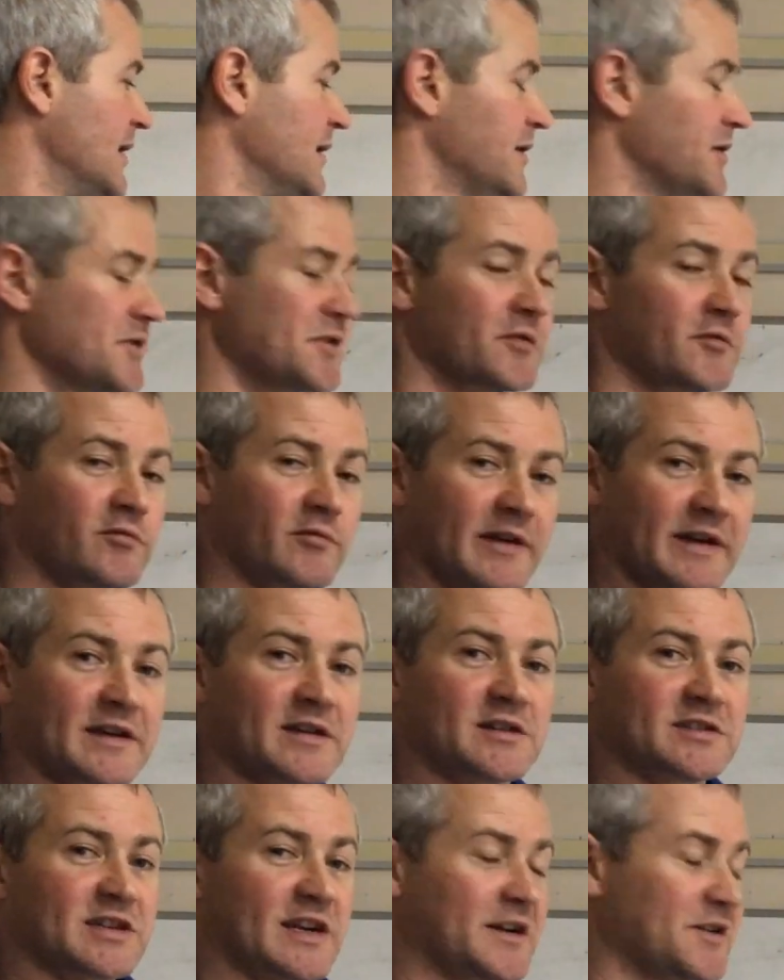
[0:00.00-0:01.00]
there's a
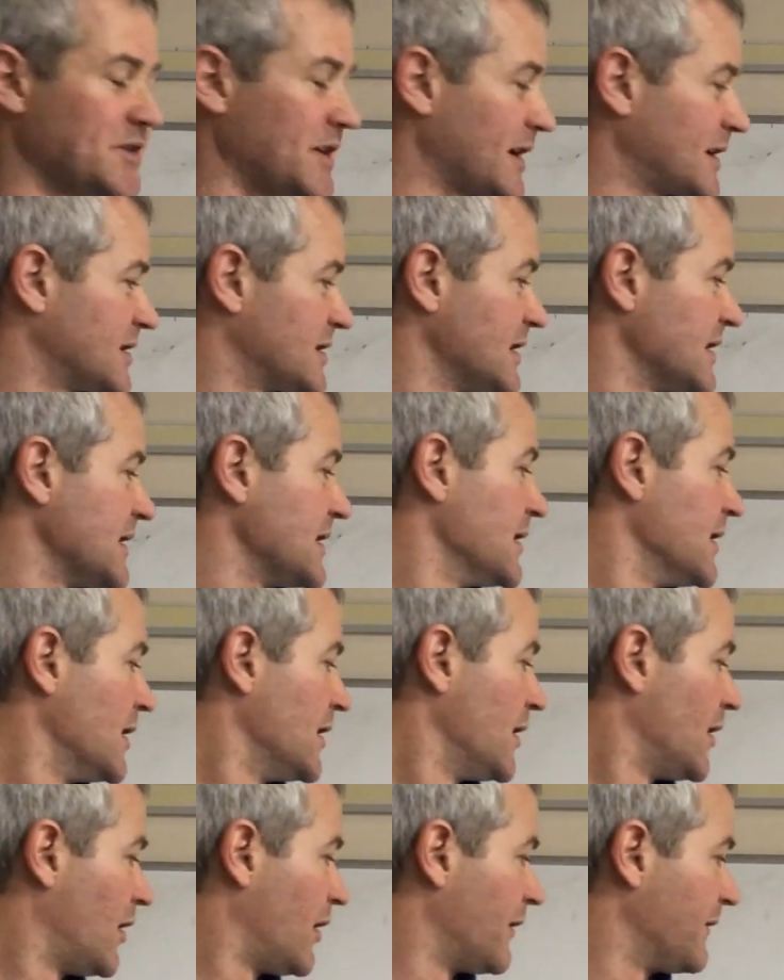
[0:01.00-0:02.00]
greater chance actually
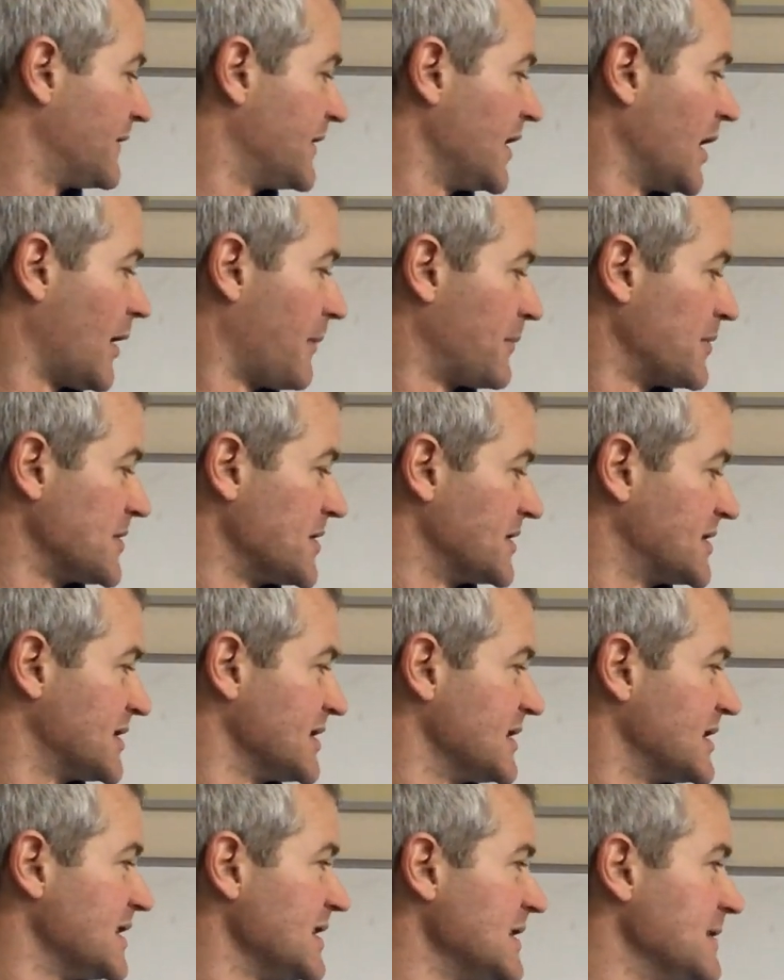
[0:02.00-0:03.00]
of the
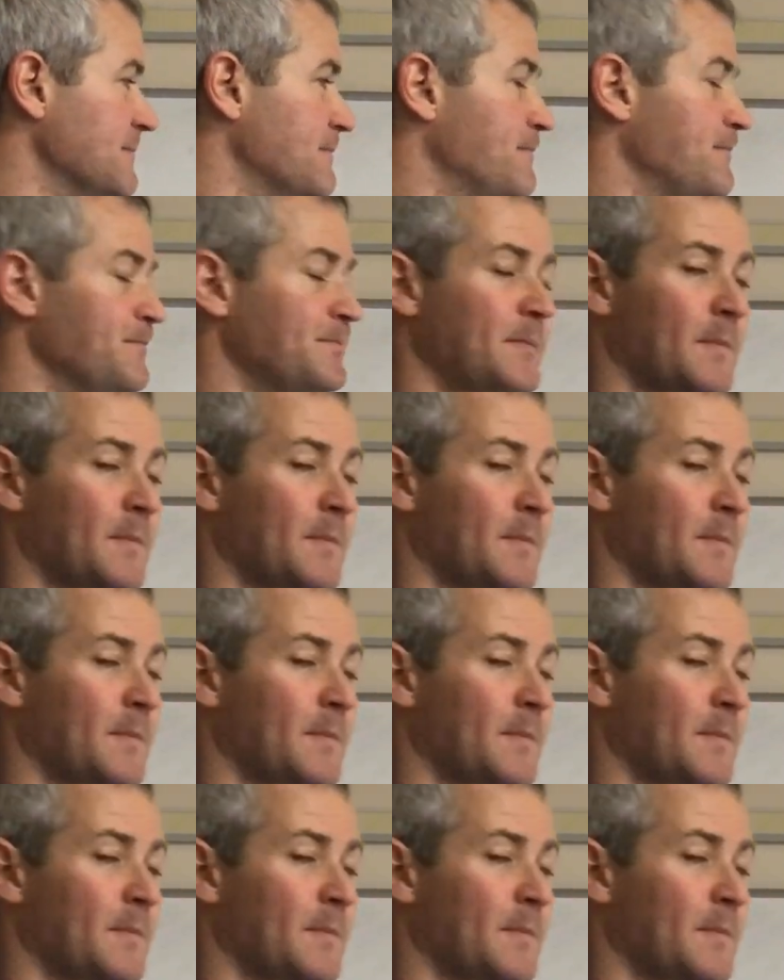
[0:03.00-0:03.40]
opposition team